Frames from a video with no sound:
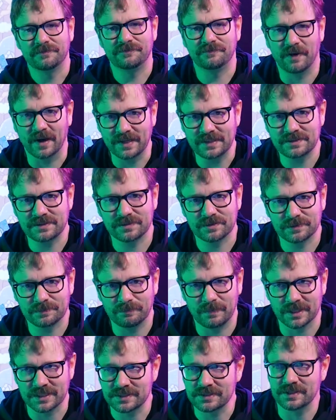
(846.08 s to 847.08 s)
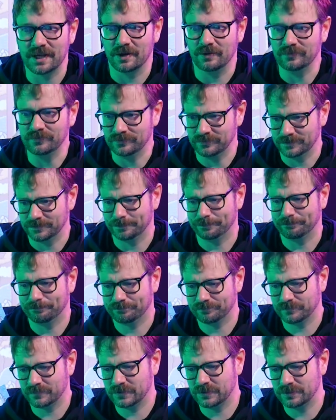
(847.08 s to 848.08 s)
fight myself
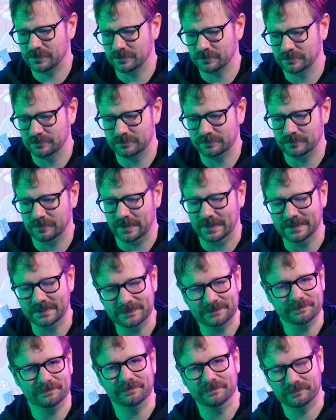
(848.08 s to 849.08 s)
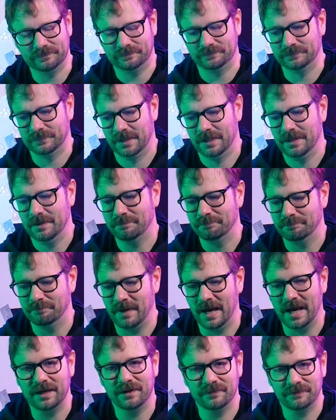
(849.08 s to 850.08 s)
to, like,
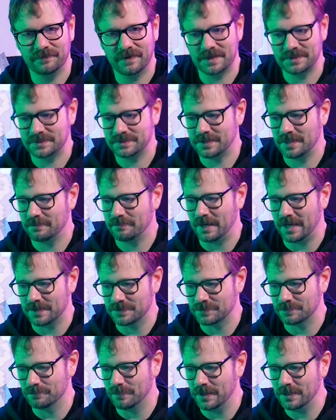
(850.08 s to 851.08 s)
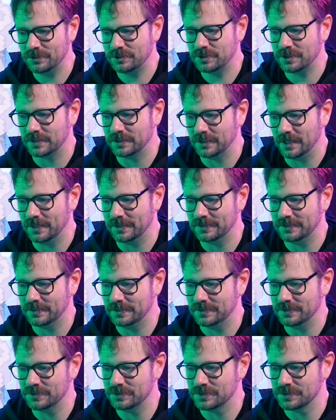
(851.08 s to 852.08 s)
manifest them as much. I need
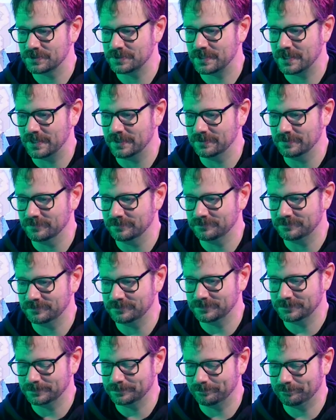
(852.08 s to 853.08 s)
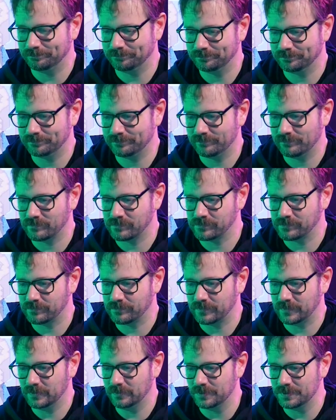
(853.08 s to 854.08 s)
to just kind of,
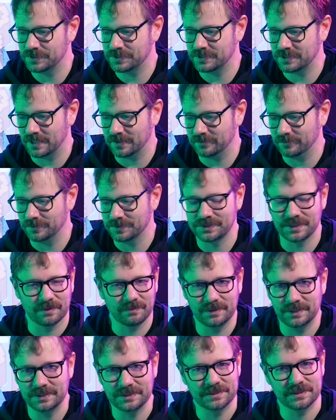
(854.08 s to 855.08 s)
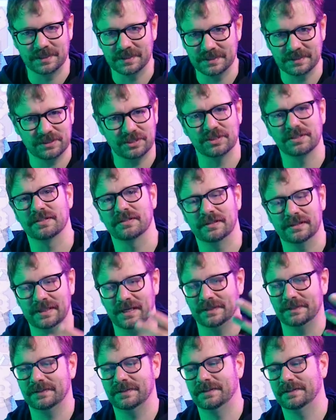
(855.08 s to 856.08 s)
with some of these things, just
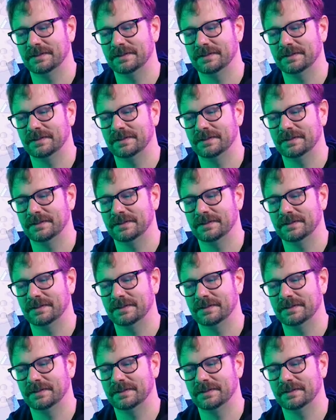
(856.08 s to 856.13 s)
let